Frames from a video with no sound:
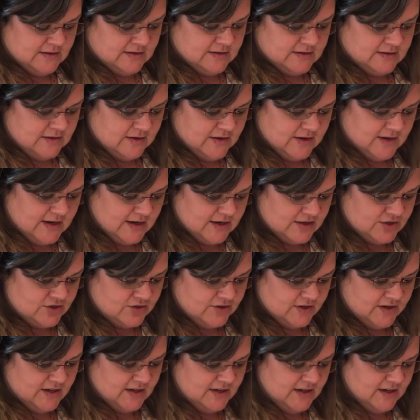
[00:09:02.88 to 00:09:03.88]
So I got
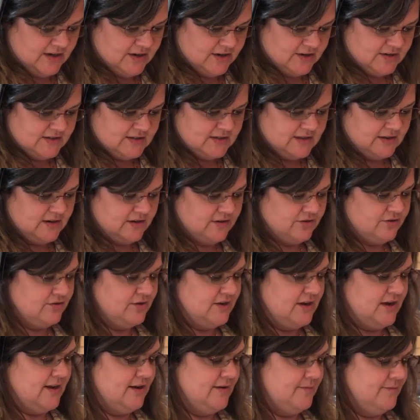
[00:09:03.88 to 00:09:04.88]
shredded carrots the other
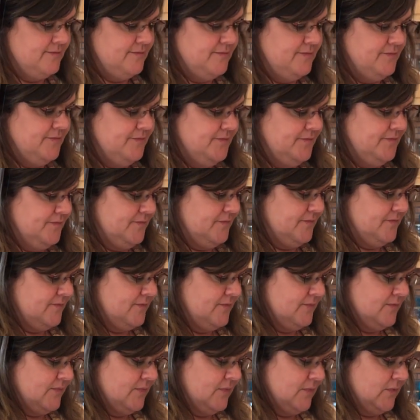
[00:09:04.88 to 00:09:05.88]
day.
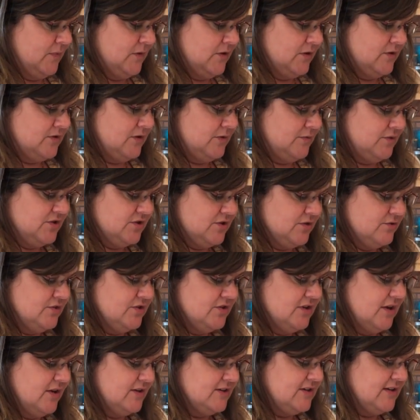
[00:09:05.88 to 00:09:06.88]
So I'm just going to
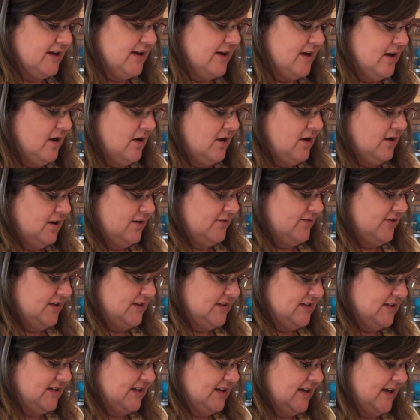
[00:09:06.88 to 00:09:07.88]
saute all of
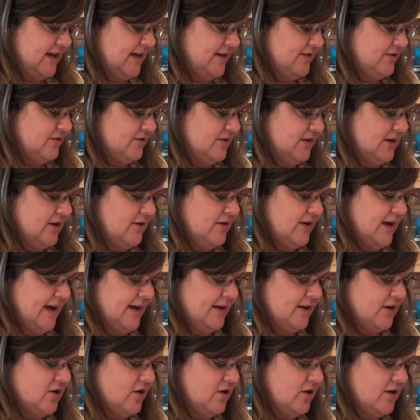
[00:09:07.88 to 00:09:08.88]
this together, and then I'll
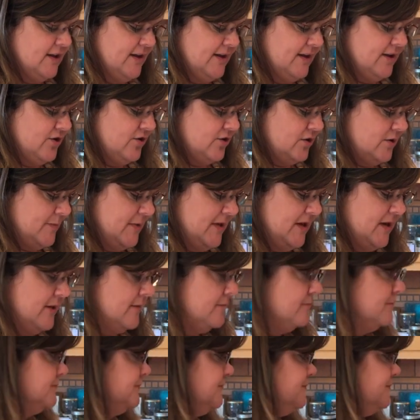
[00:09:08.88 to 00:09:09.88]
add garlic here in a minute.